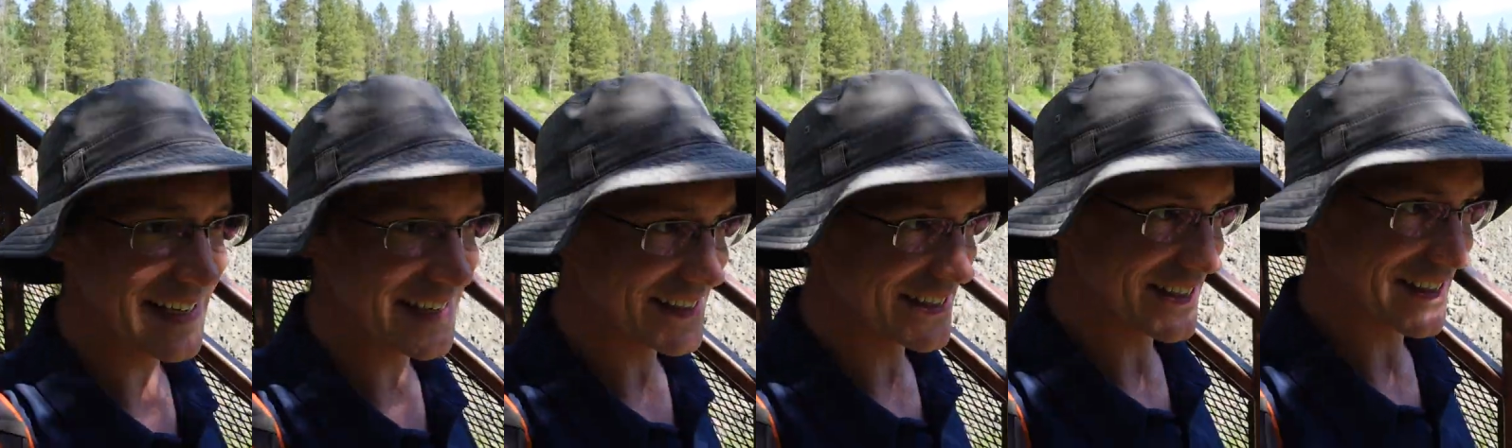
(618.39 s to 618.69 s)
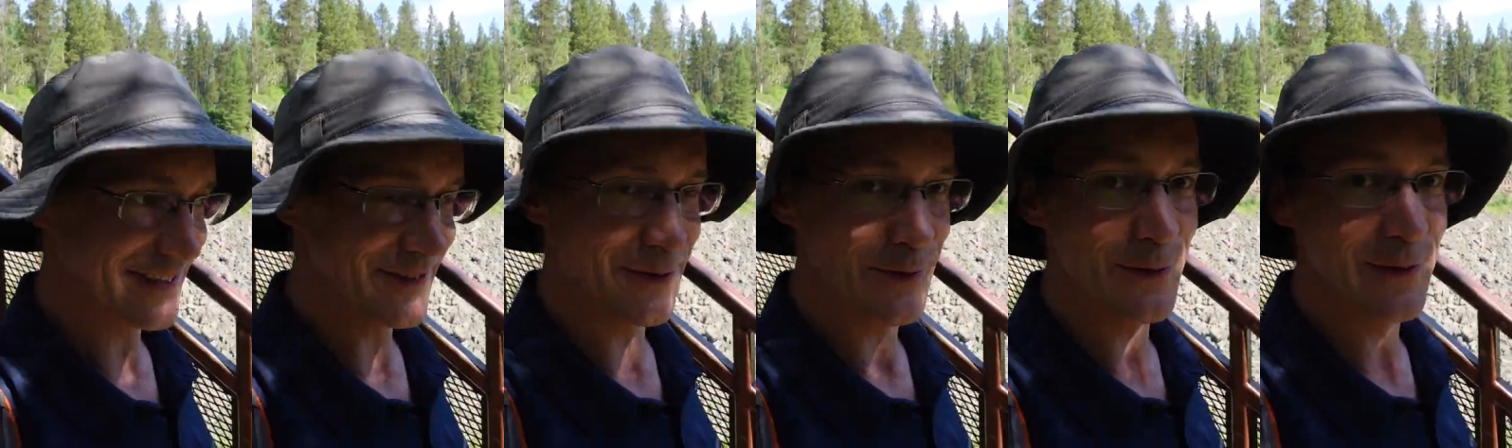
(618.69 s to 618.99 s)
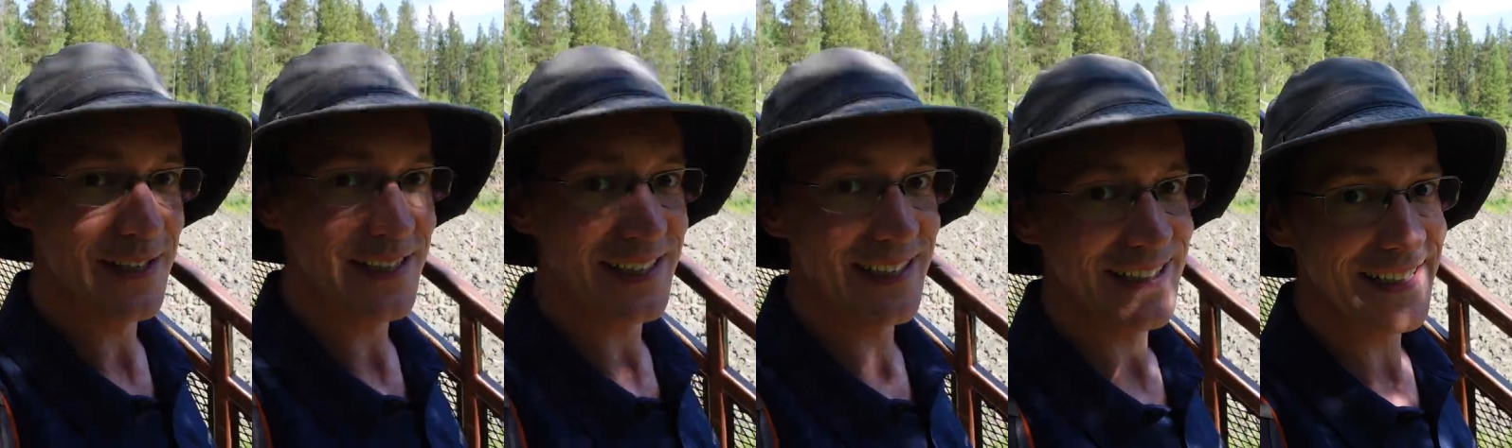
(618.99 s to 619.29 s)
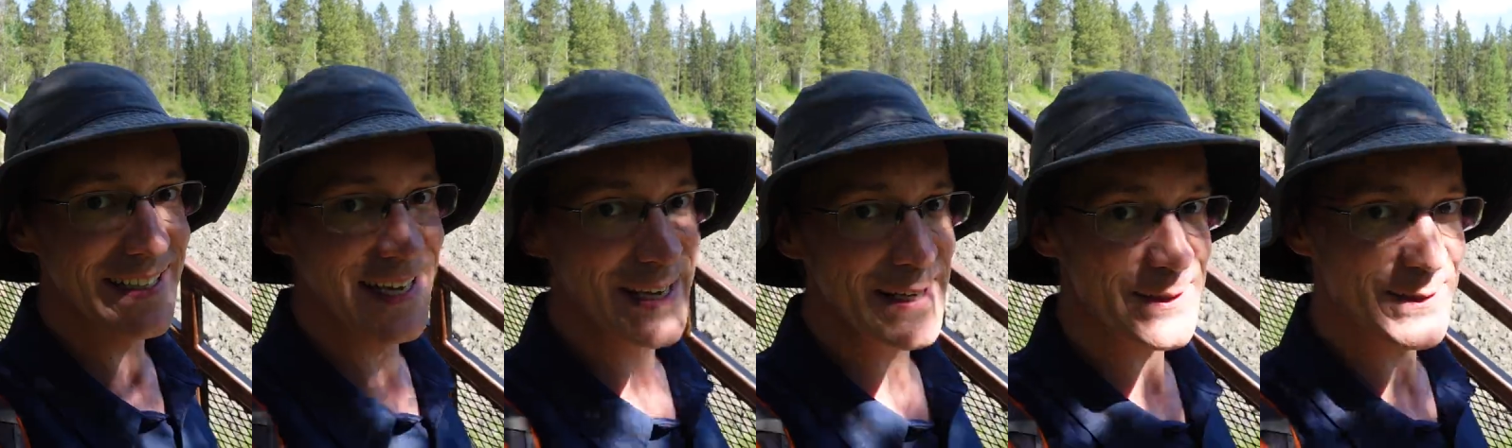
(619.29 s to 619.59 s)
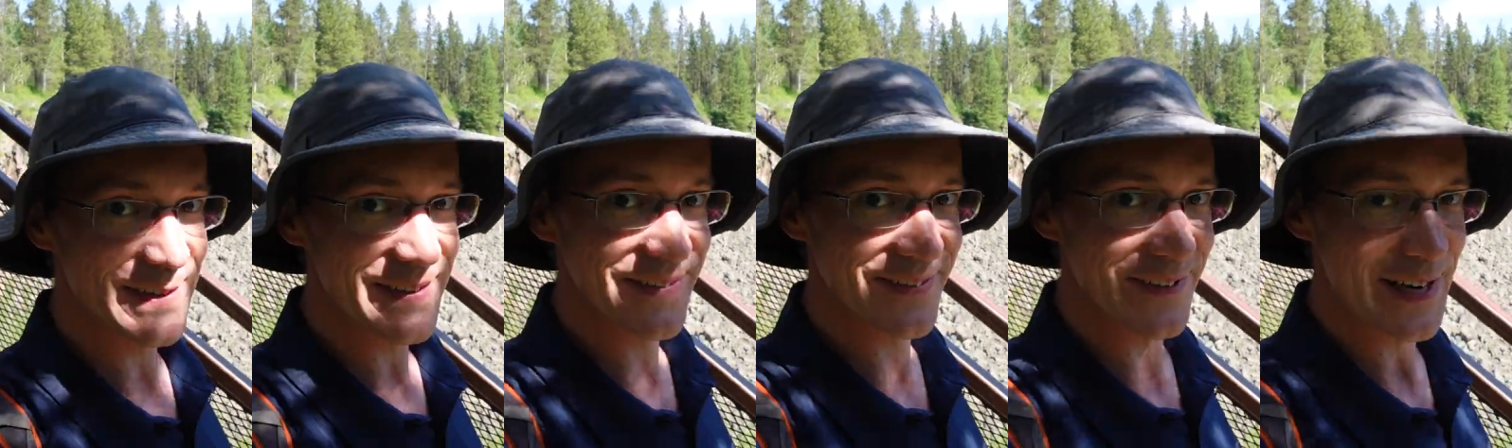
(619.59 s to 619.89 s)
and it's a really
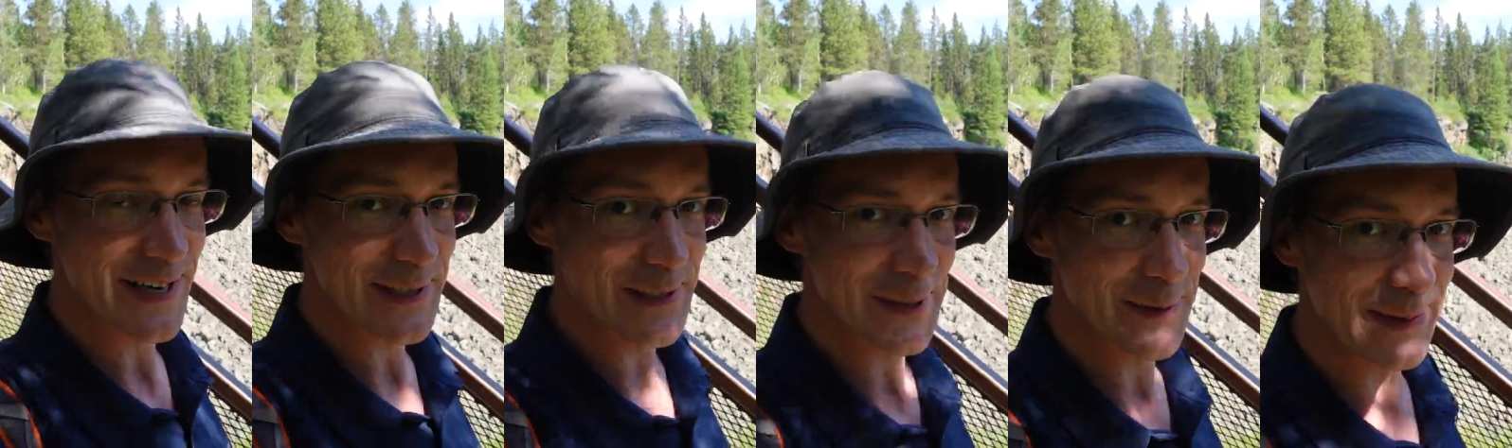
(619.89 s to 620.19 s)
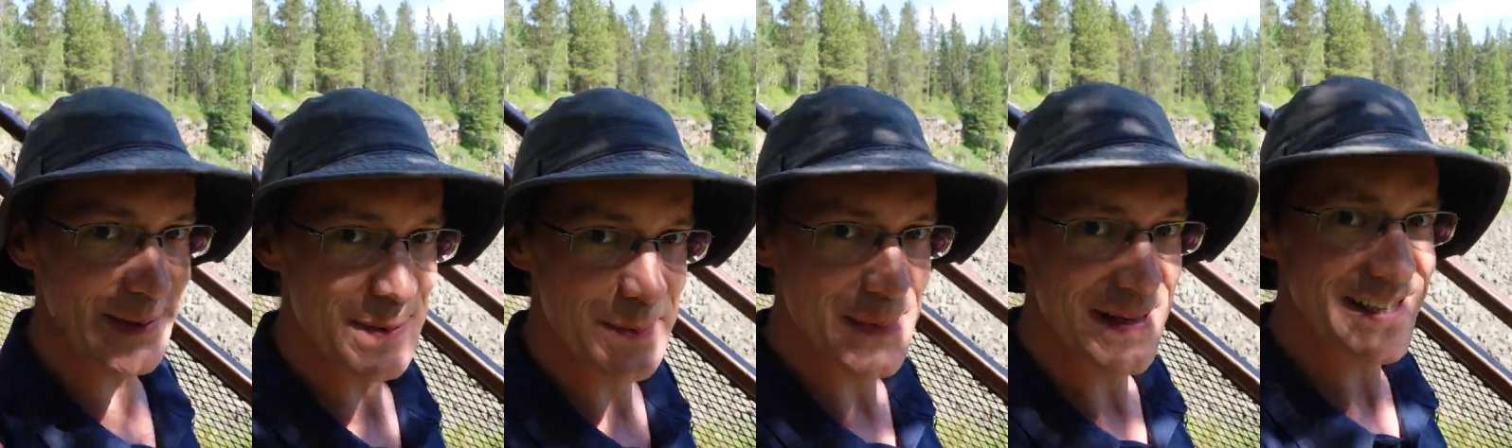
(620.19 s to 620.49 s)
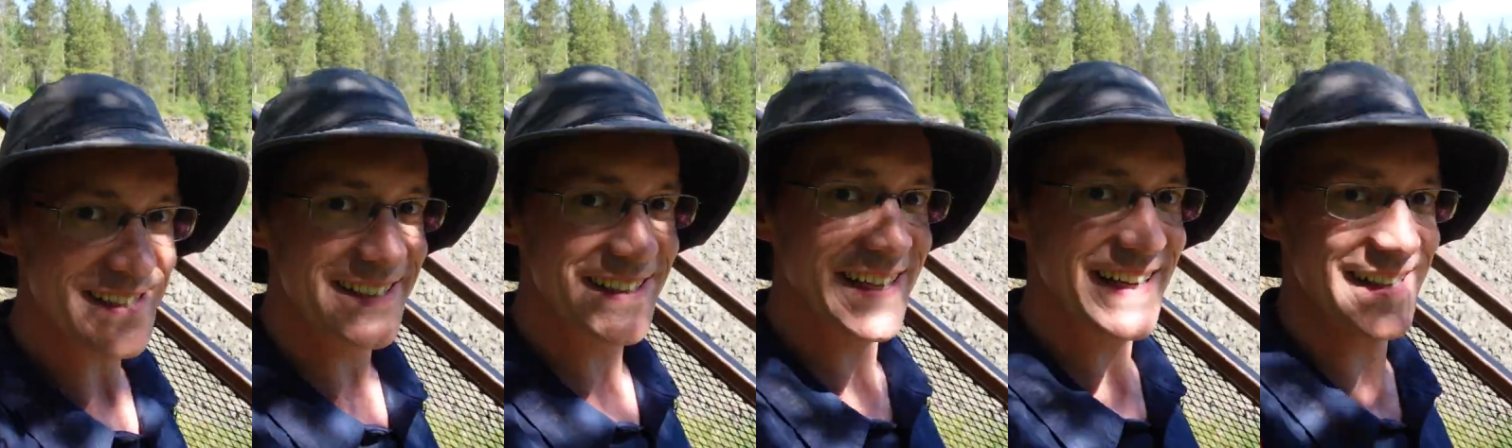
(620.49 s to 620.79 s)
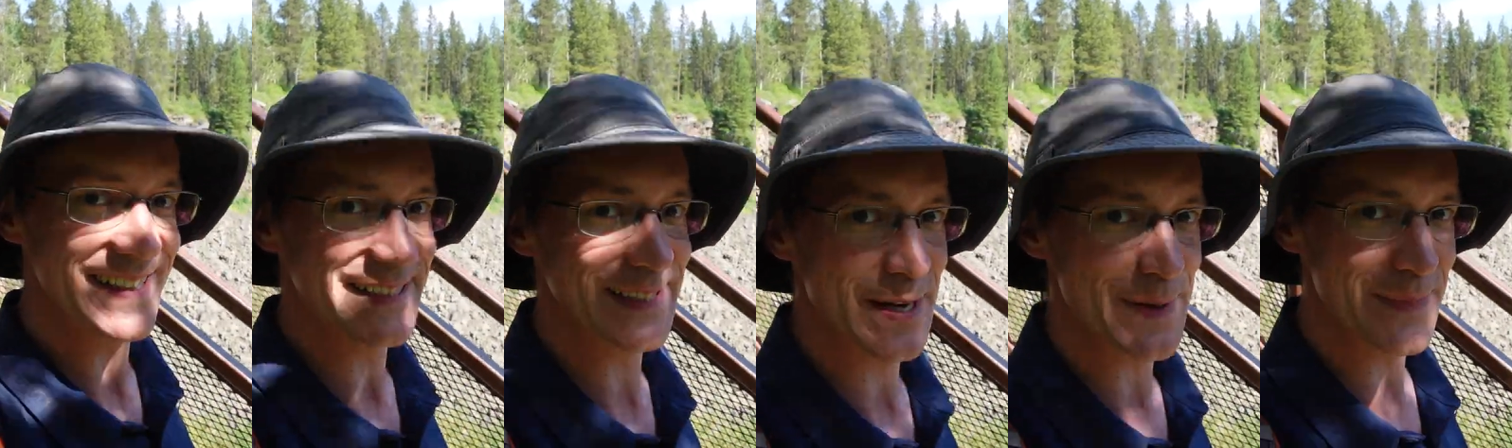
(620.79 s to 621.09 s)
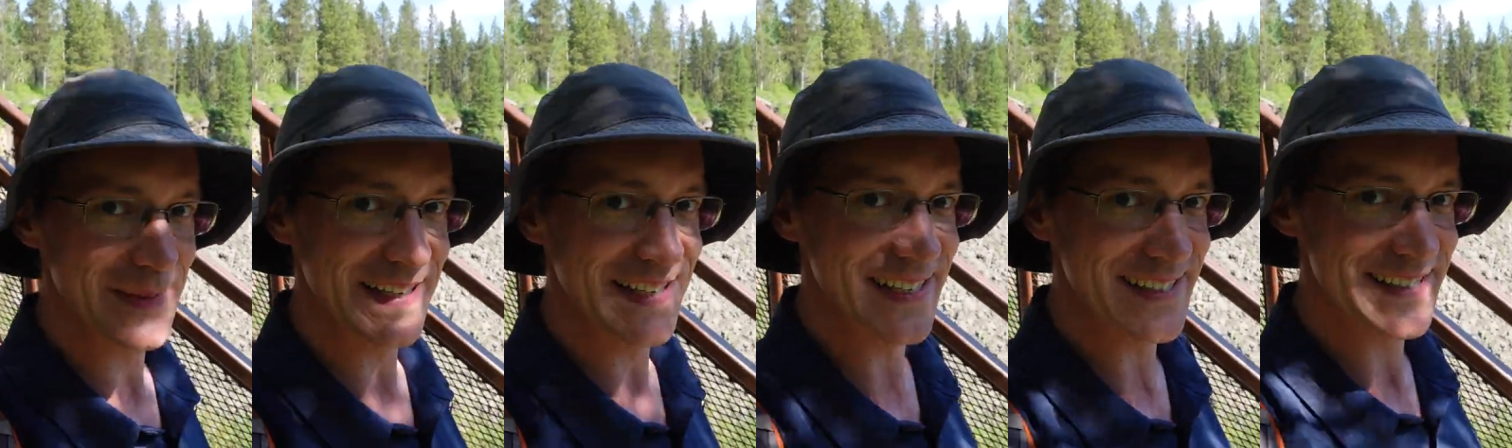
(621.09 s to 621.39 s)
nice refresher when the mist kicks
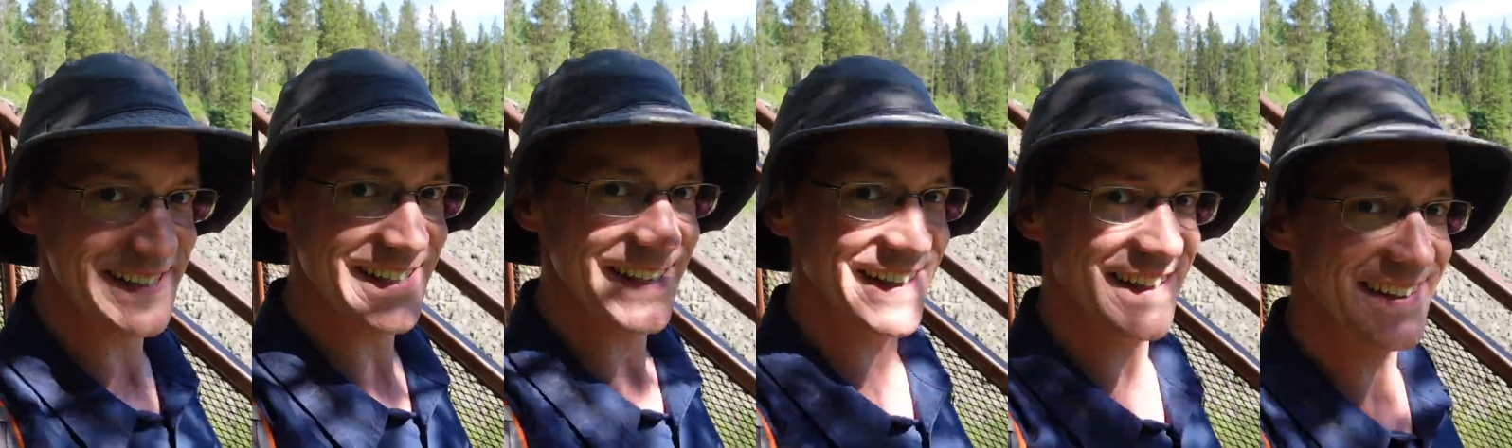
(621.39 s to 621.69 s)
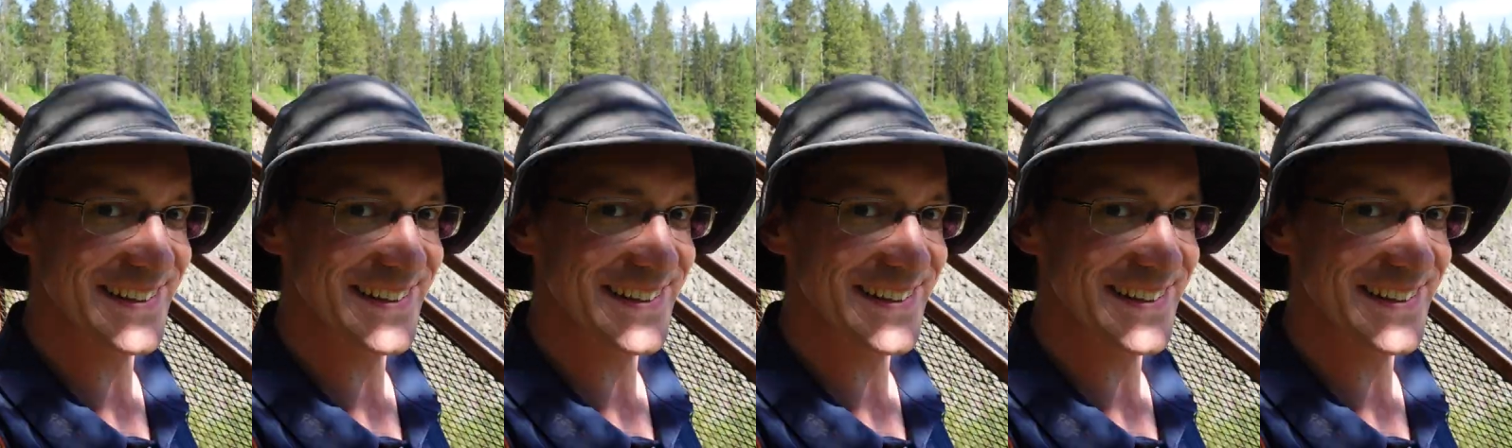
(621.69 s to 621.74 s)
up and hits you.